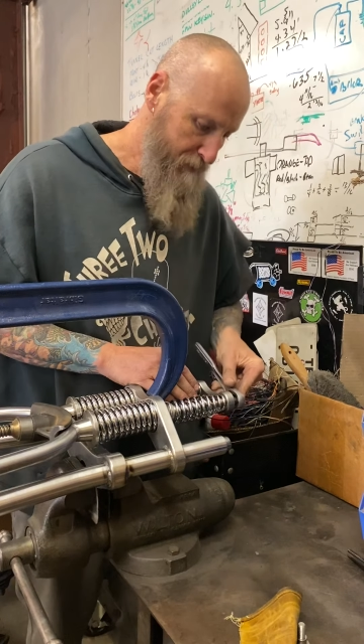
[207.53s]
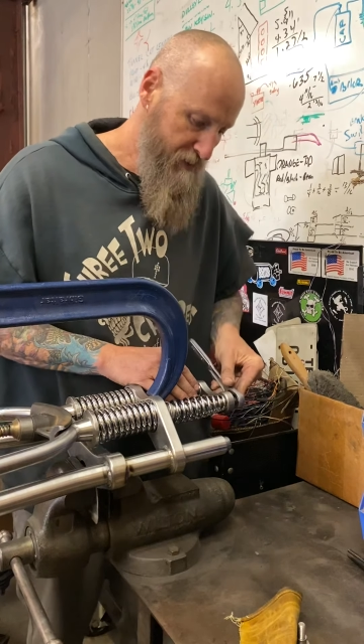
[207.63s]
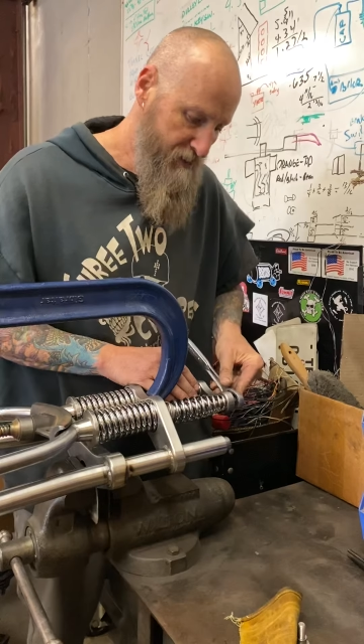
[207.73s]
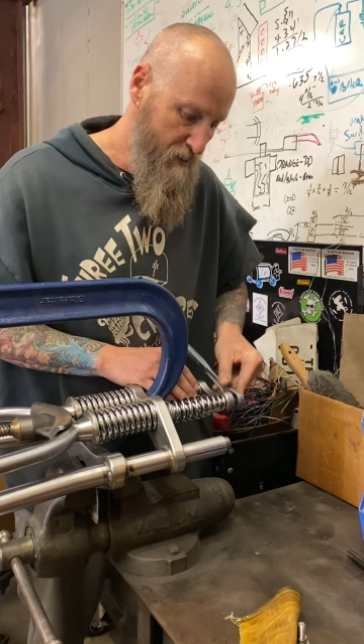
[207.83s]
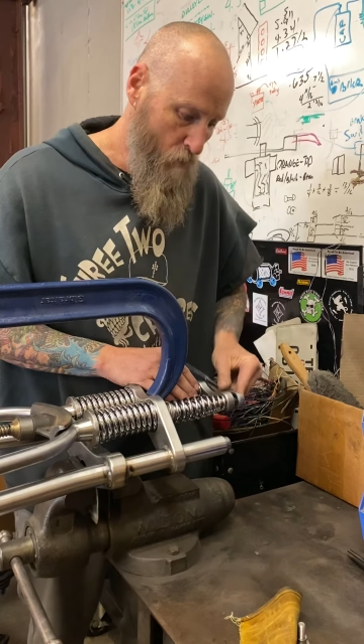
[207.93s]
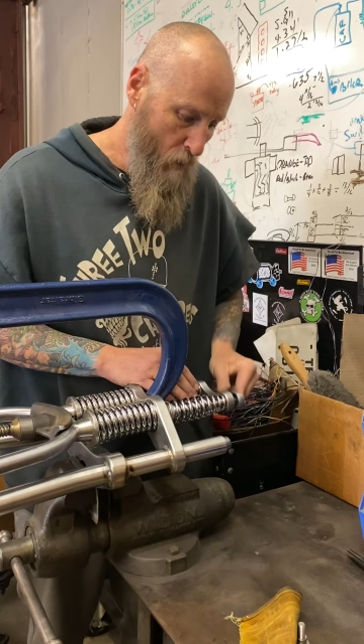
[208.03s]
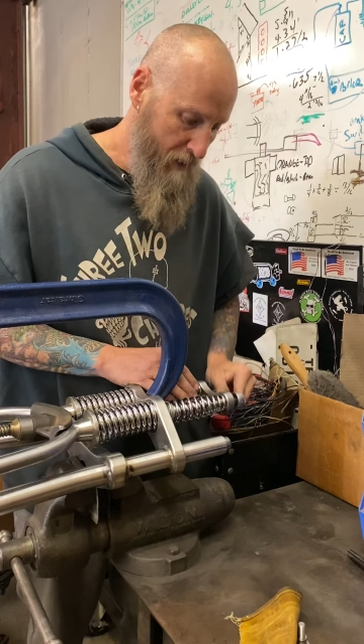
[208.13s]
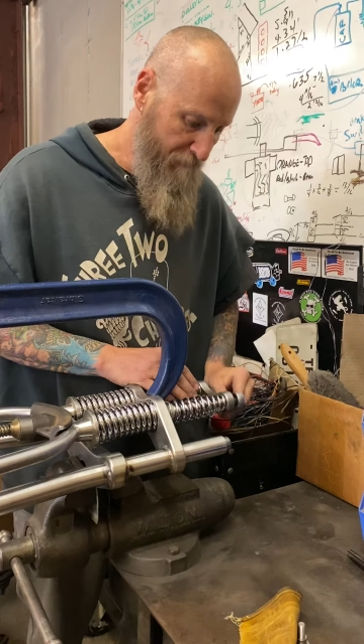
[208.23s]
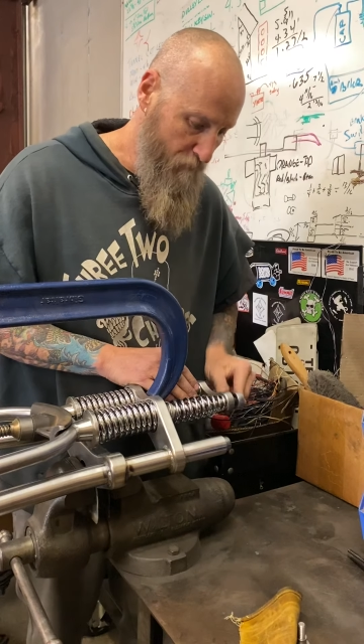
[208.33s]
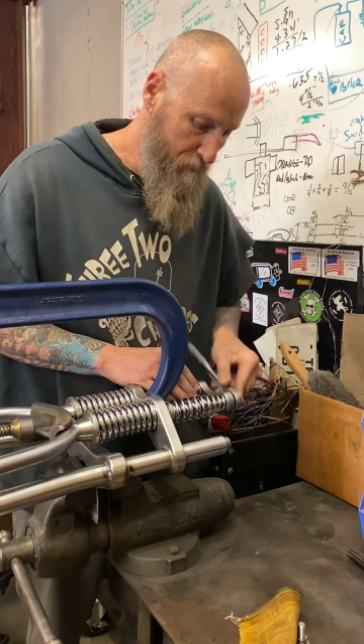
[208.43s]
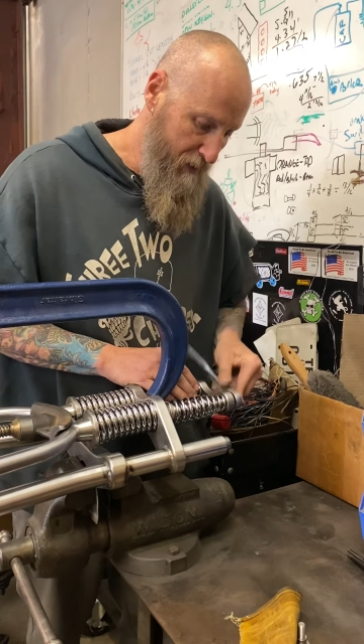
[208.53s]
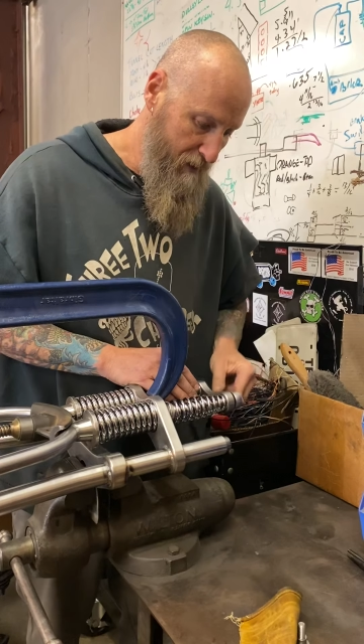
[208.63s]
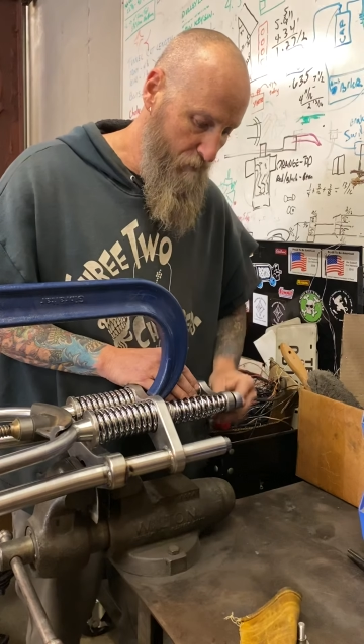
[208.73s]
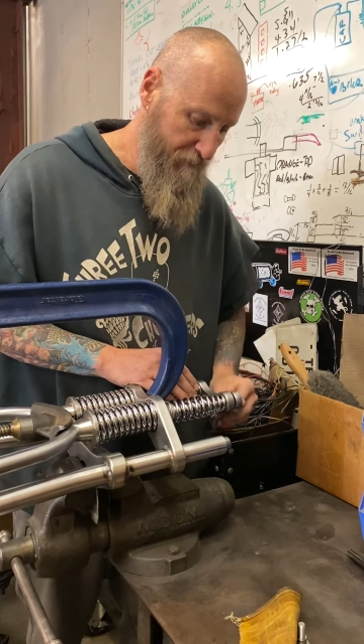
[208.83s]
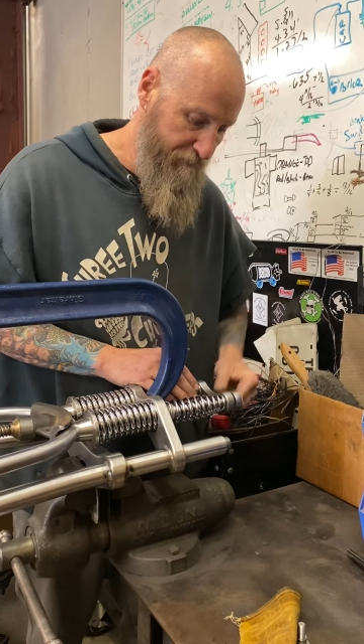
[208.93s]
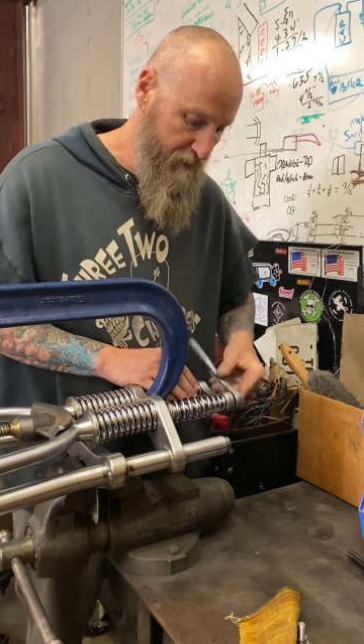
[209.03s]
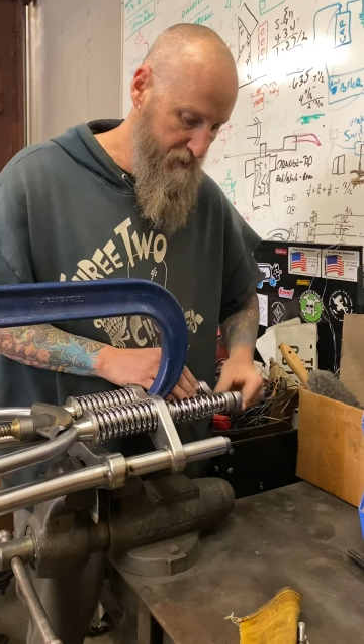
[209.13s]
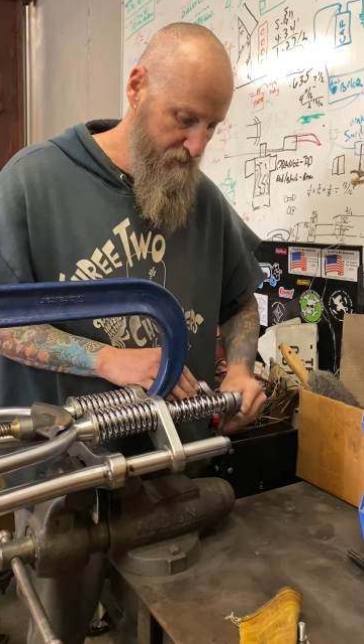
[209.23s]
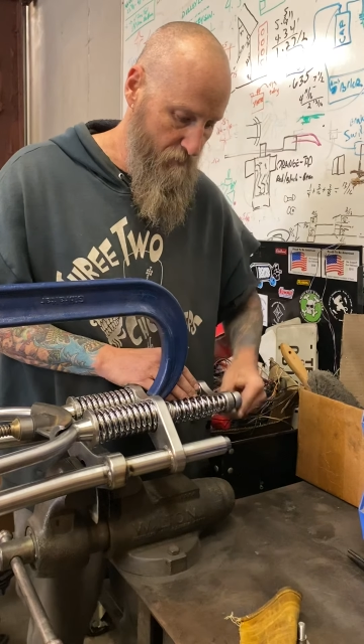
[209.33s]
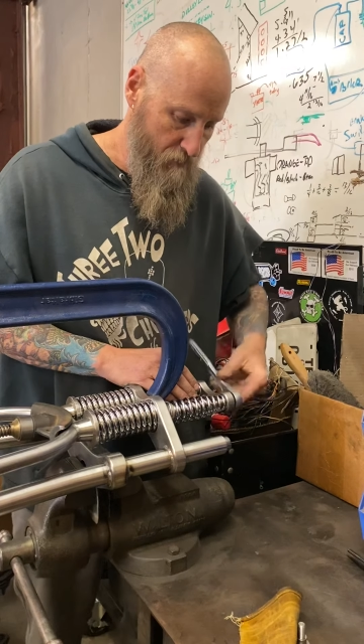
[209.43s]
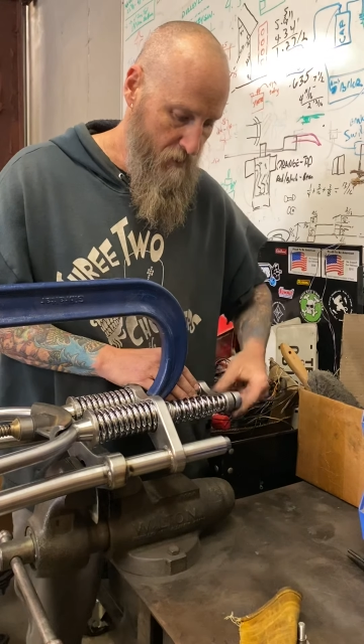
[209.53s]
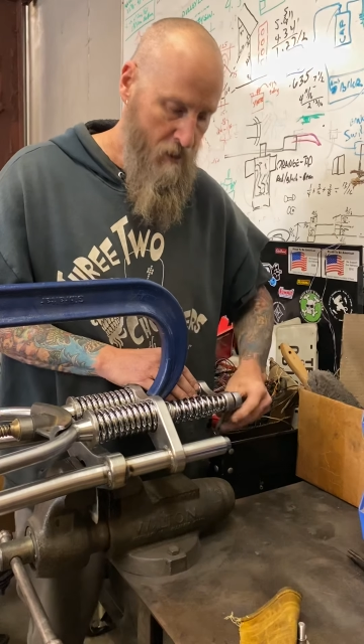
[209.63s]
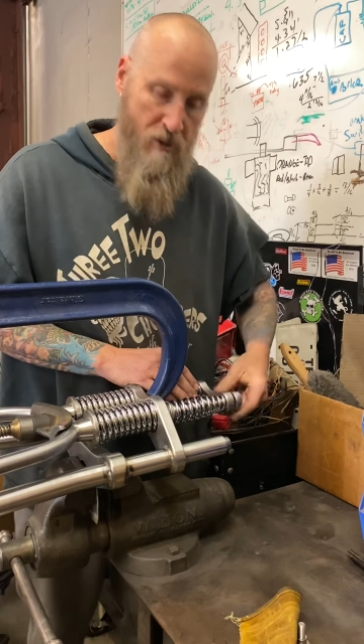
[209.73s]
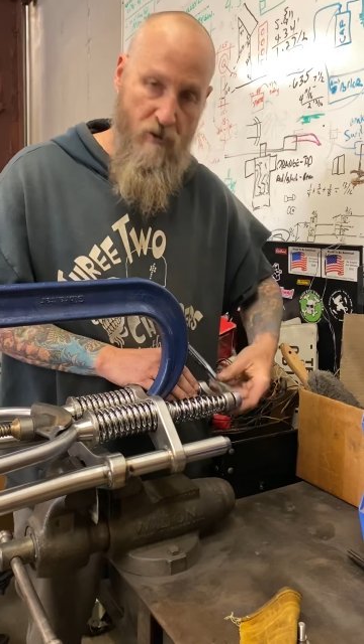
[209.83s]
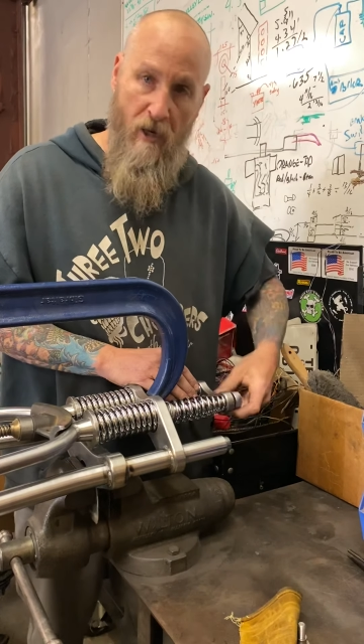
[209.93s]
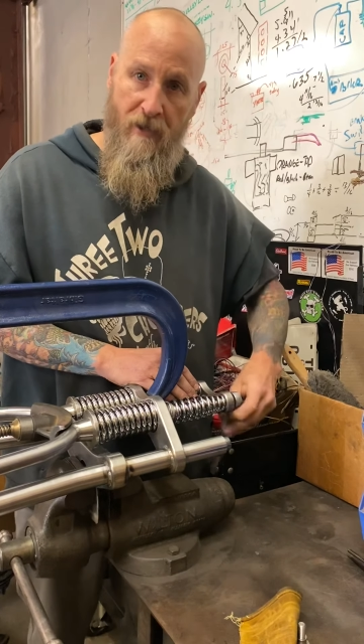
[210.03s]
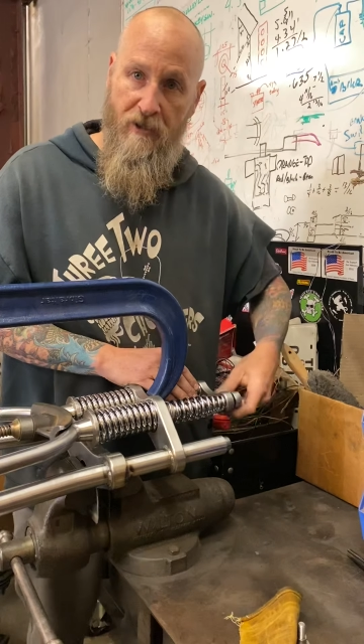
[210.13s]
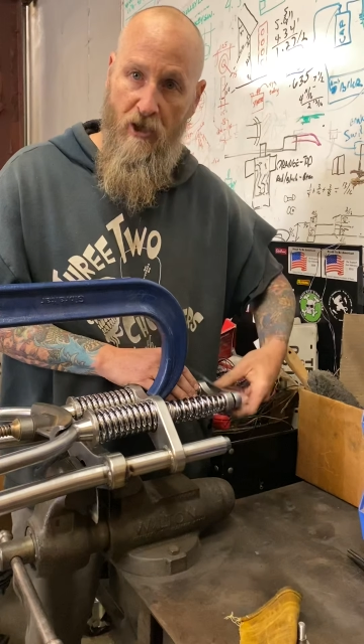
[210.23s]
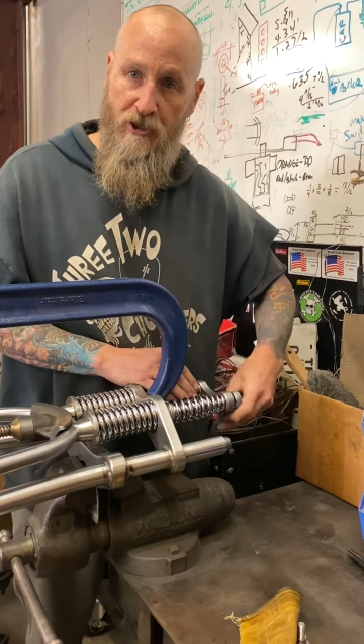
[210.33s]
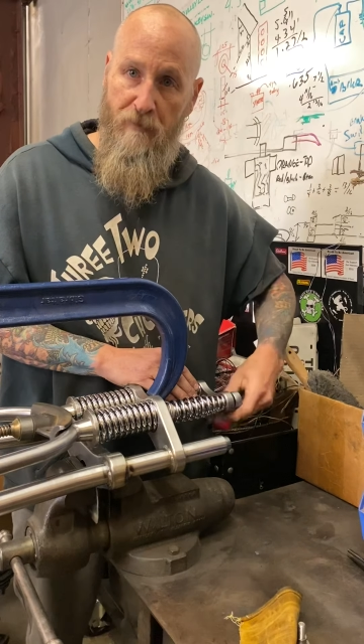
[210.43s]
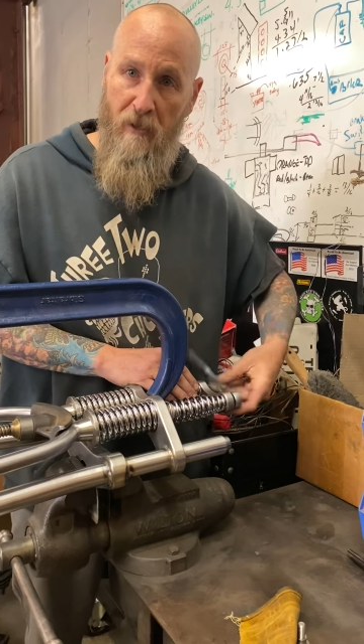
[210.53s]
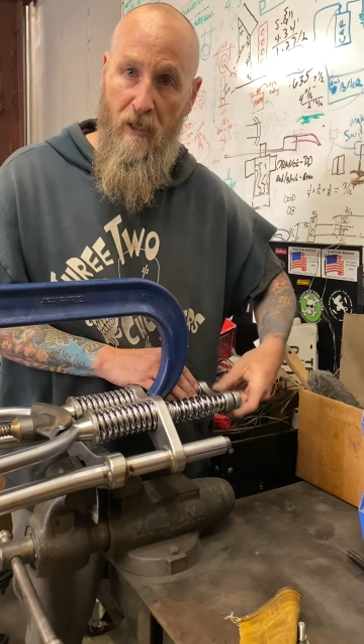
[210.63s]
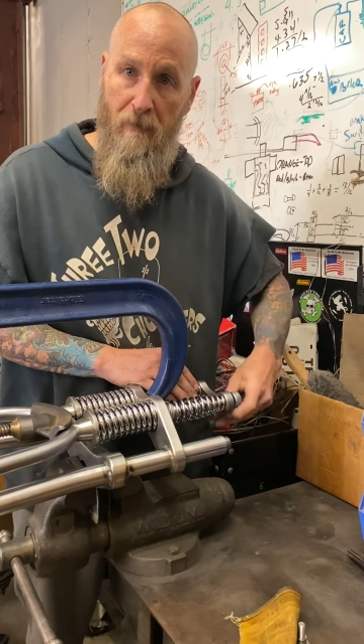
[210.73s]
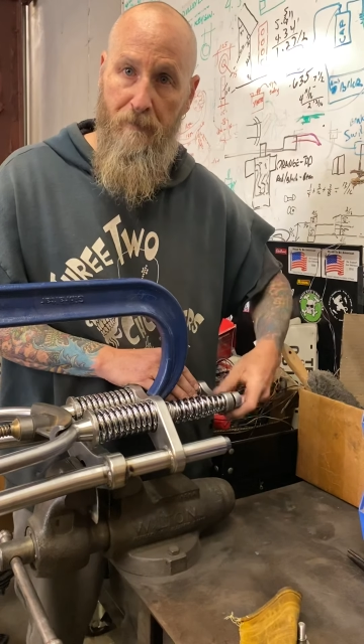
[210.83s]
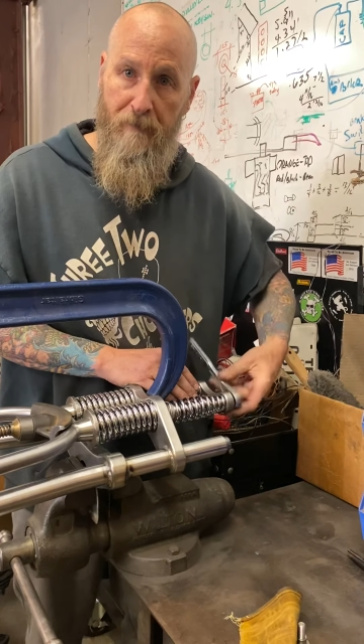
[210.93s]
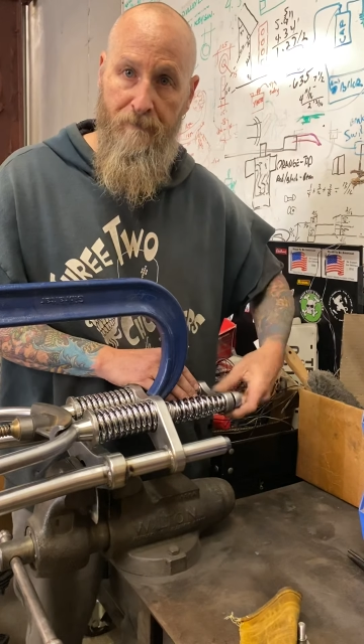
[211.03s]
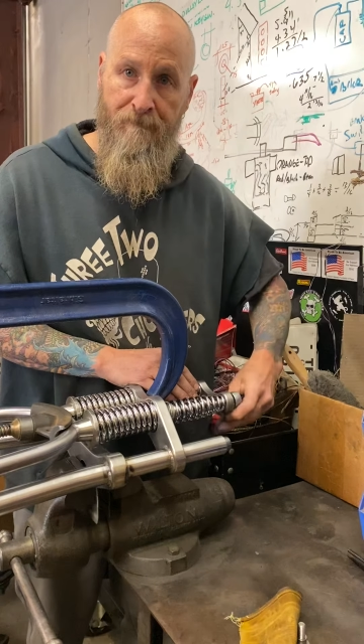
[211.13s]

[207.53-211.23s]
be sitting waiting for them to get refixed or trying to touch them up. And